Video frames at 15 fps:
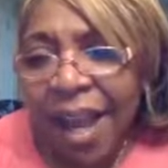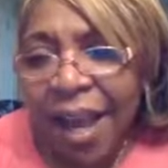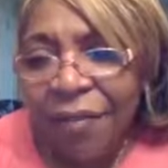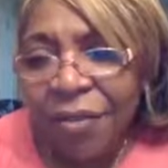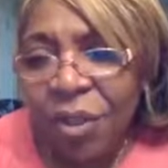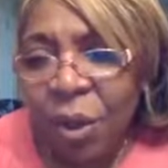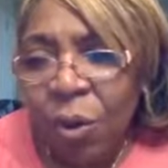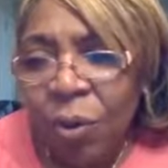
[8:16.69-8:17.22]

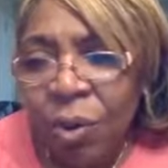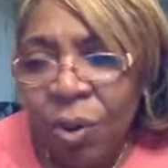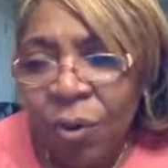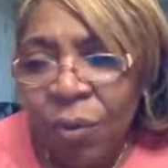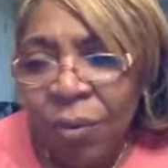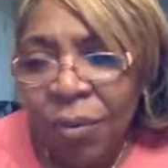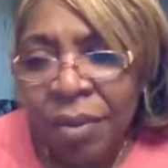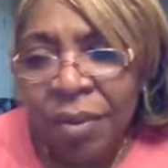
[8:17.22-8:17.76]
I've told
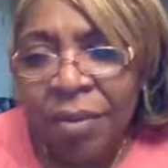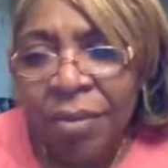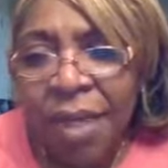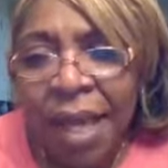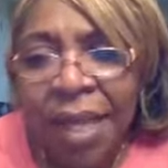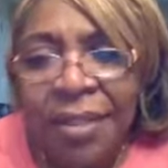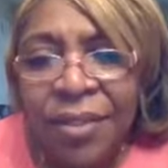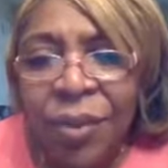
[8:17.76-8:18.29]
you, you
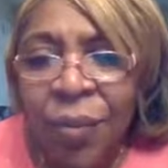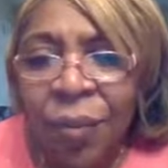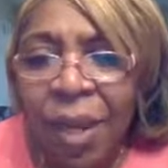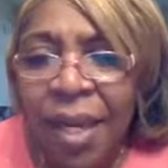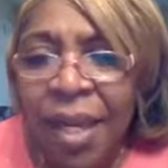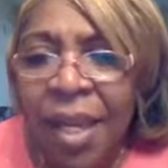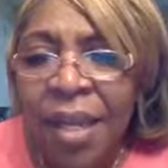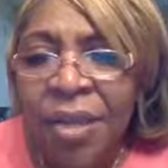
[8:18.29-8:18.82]
guys
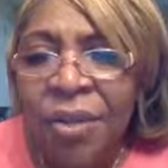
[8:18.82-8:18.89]
already.